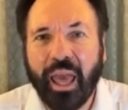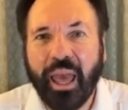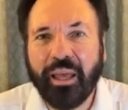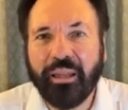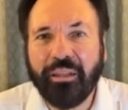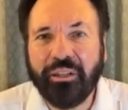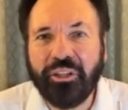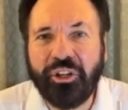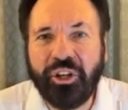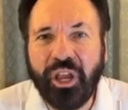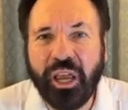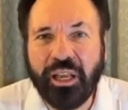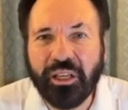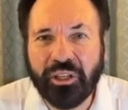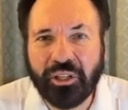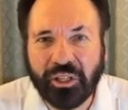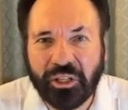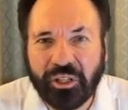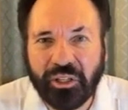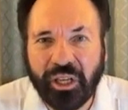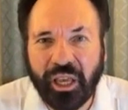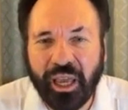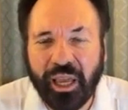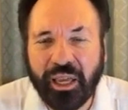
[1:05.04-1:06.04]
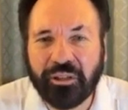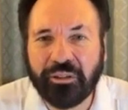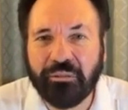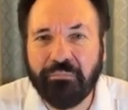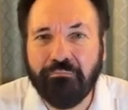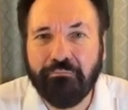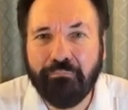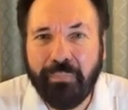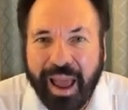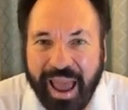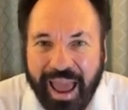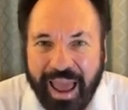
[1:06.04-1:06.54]
And Jesus is
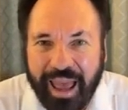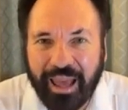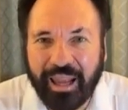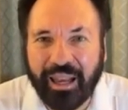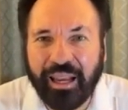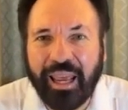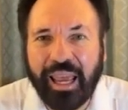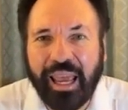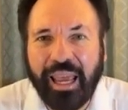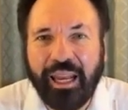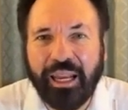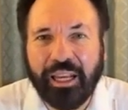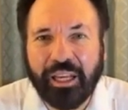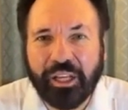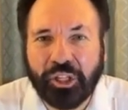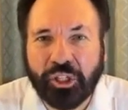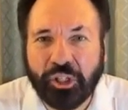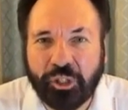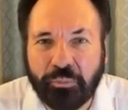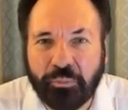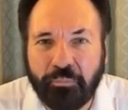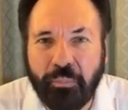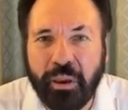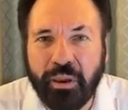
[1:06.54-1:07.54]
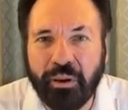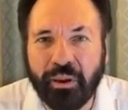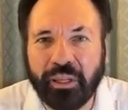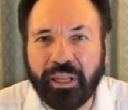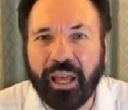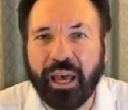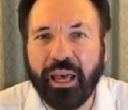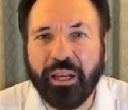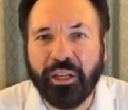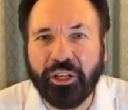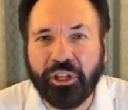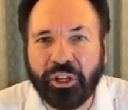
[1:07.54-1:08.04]
man in his spirit
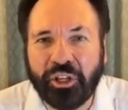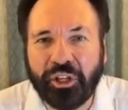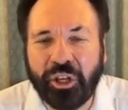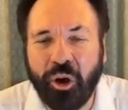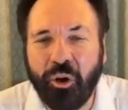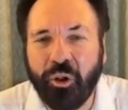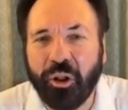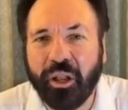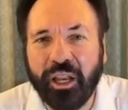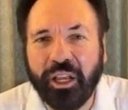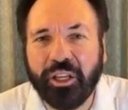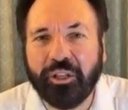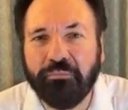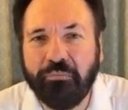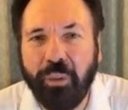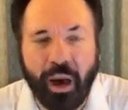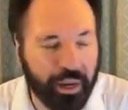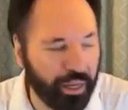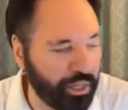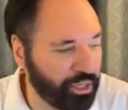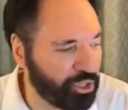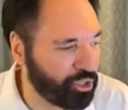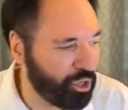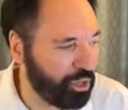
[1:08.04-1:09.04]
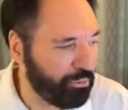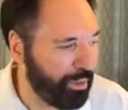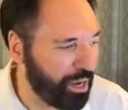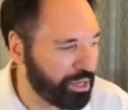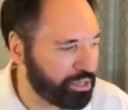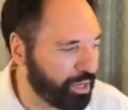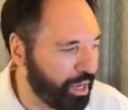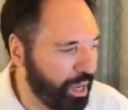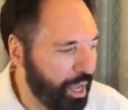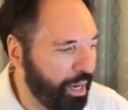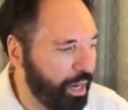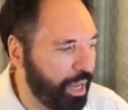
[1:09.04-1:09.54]
and his soul and his body. It's so
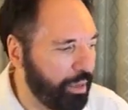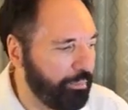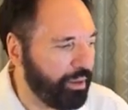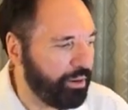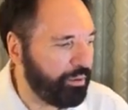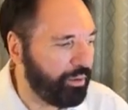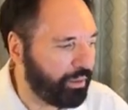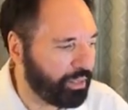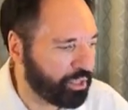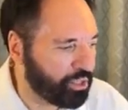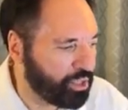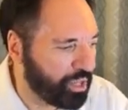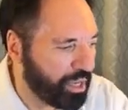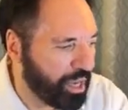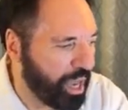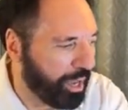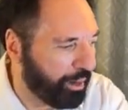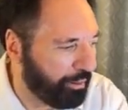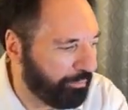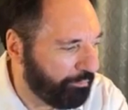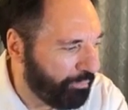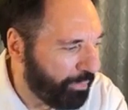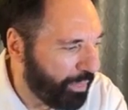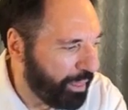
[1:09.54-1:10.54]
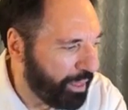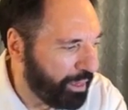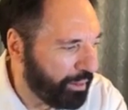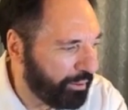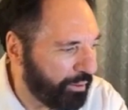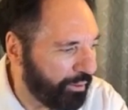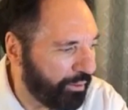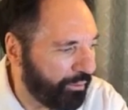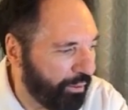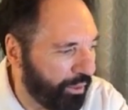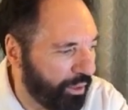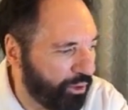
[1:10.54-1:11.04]
amazing. Let me read this again.
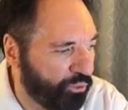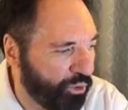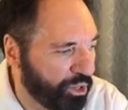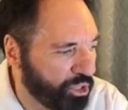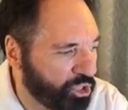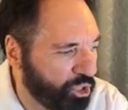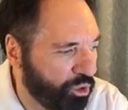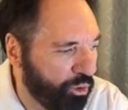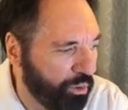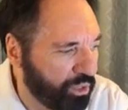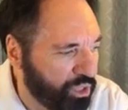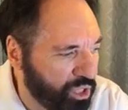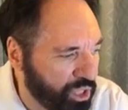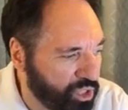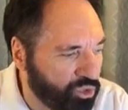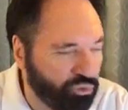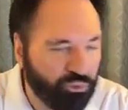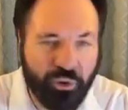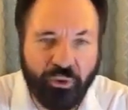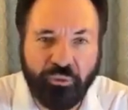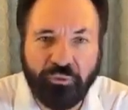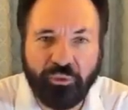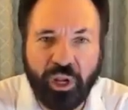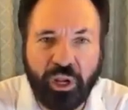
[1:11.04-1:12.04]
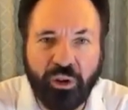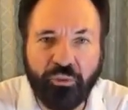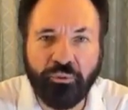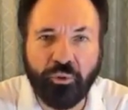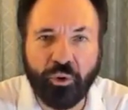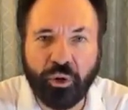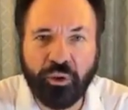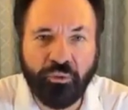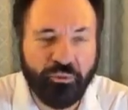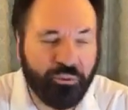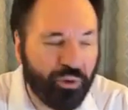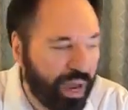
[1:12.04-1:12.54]
1 Corinthians
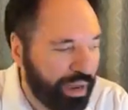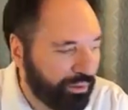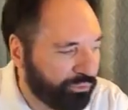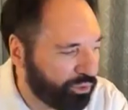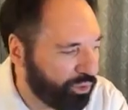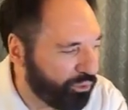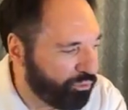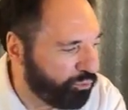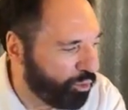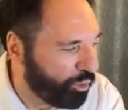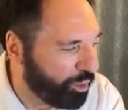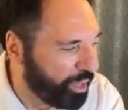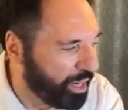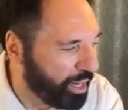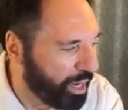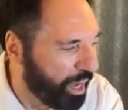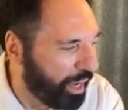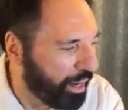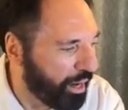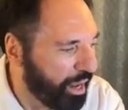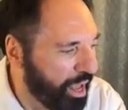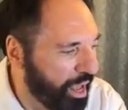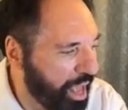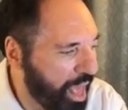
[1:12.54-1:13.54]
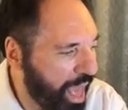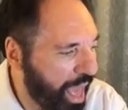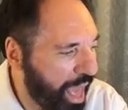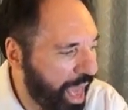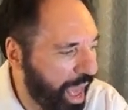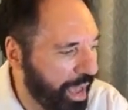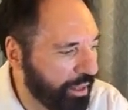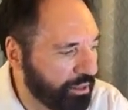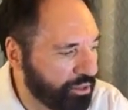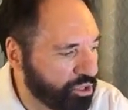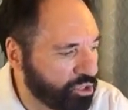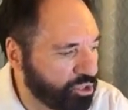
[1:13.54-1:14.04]
15:45-49.
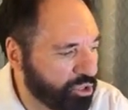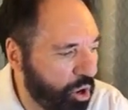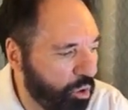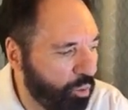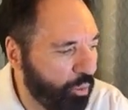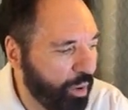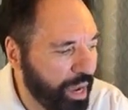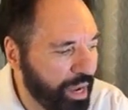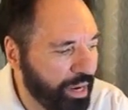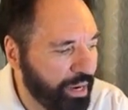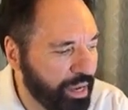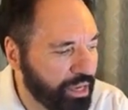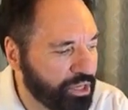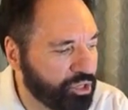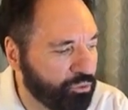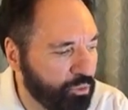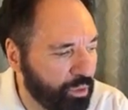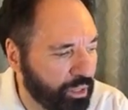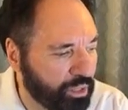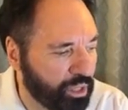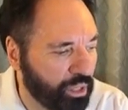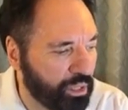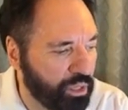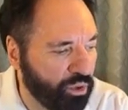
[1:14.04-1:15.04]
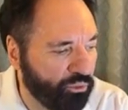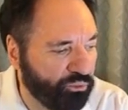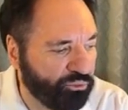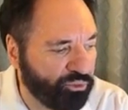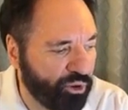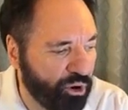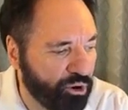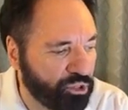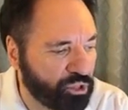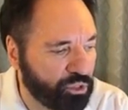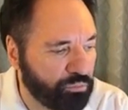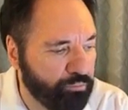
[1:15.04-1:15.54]
And so it is written, the
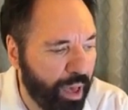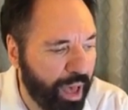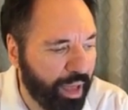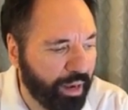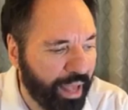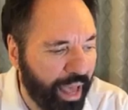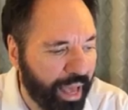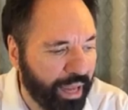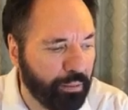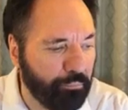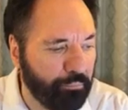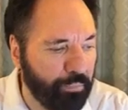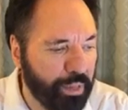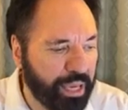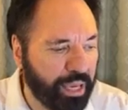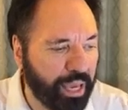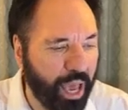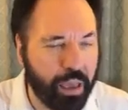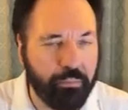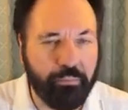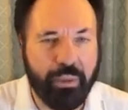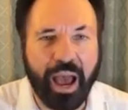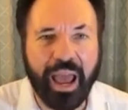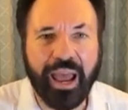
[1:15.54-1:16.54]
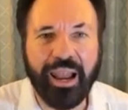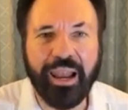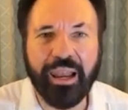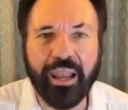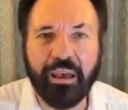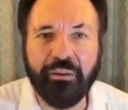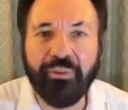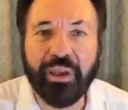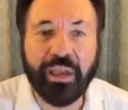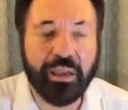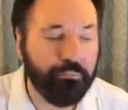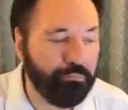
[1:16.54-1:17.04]
first man, Adam, became a
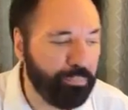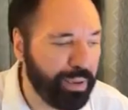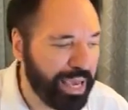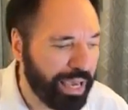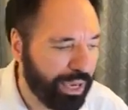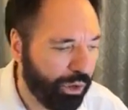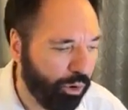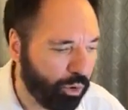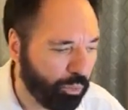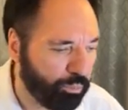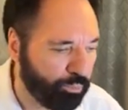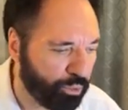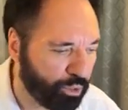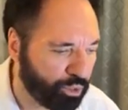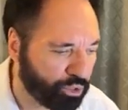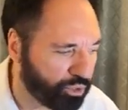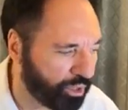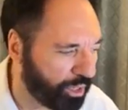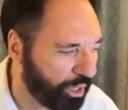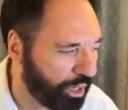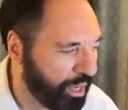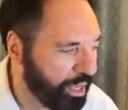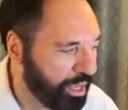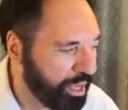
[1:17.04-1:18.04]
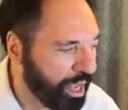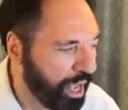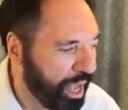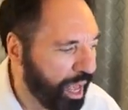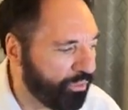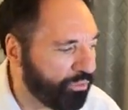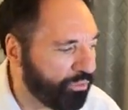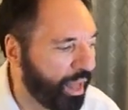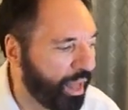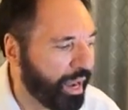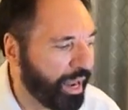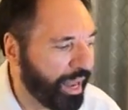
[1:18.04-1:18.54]
living being or person.
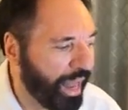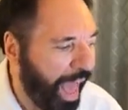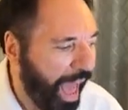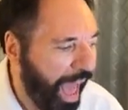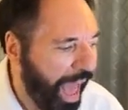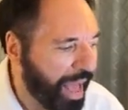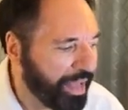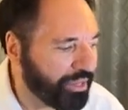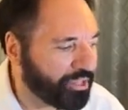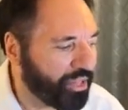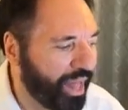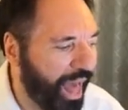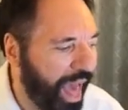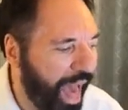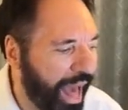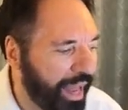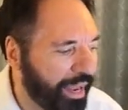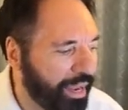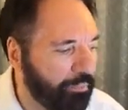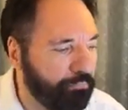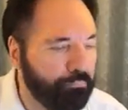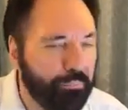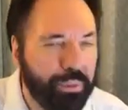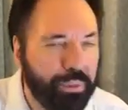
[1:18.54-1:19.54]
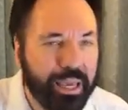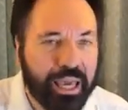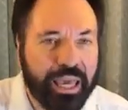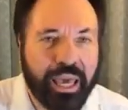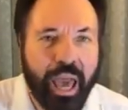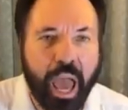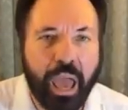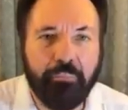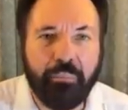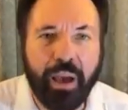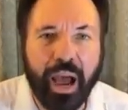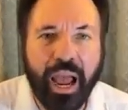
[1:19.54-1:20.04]
The last Adam
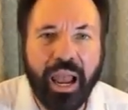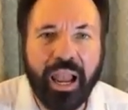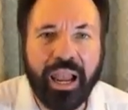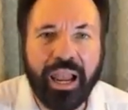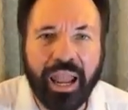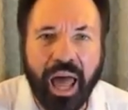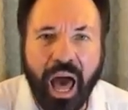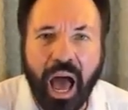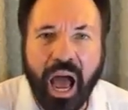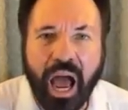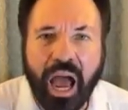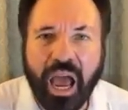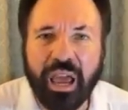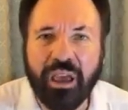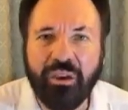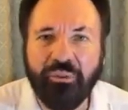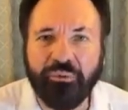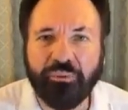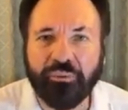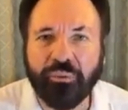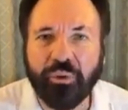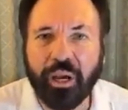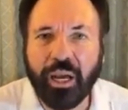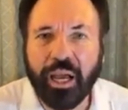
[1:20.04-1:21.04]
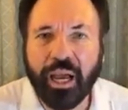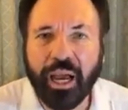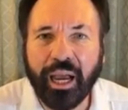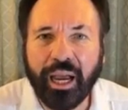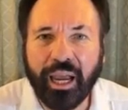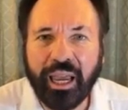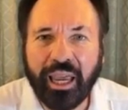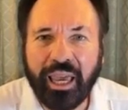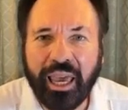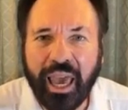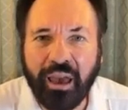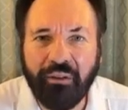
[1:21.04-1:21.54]
became a
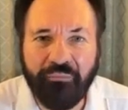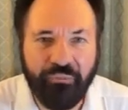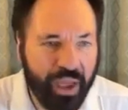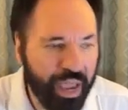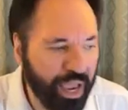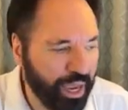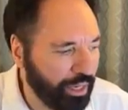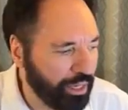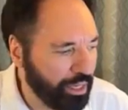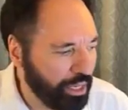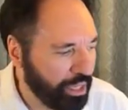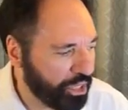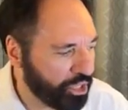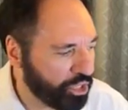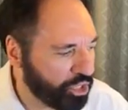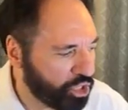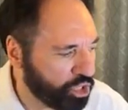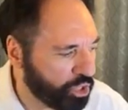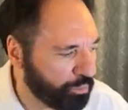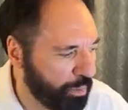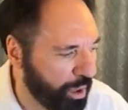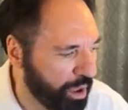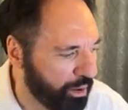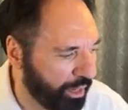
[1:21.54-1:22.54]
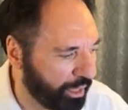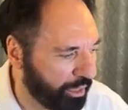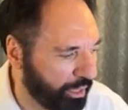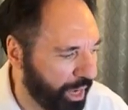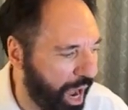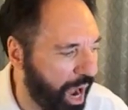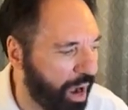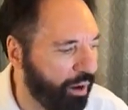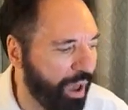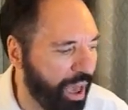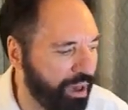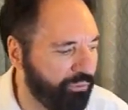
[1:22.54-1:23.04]
life-giving spirit.
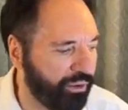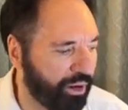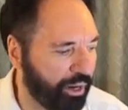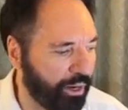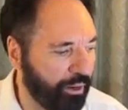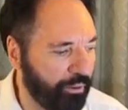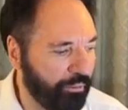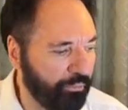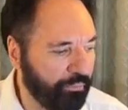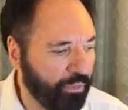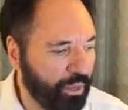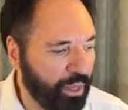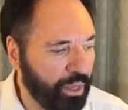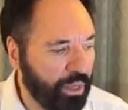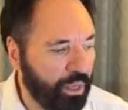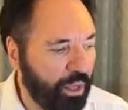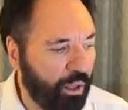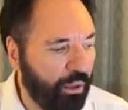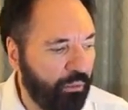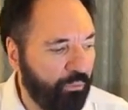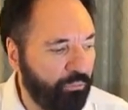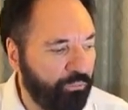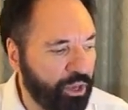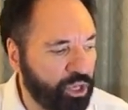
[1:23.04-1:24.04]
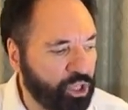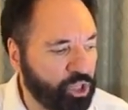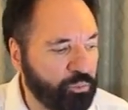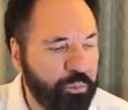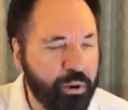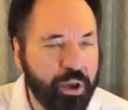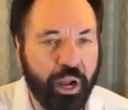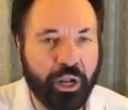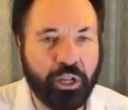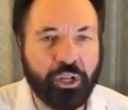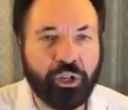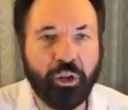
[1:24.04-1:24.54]
However, the
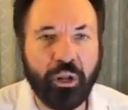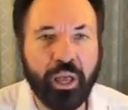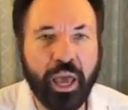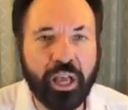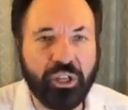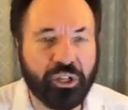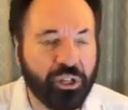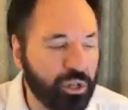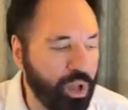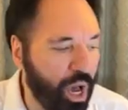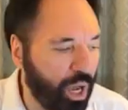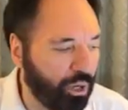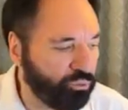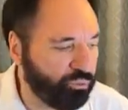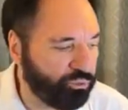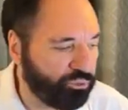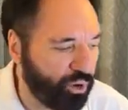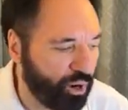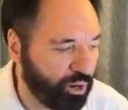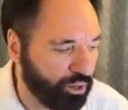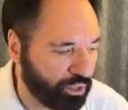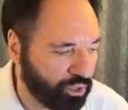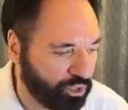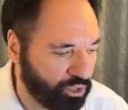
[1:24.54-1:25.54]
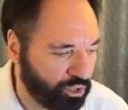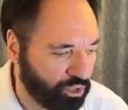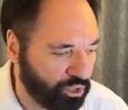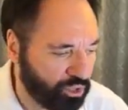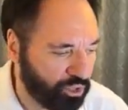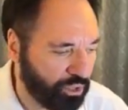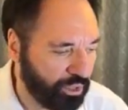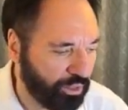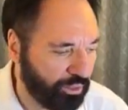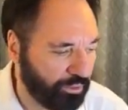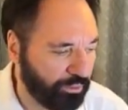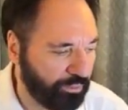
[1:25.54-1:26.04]
spiritual is not
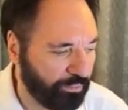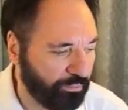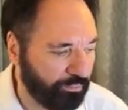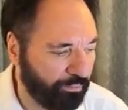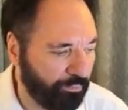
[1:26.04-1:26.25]
first,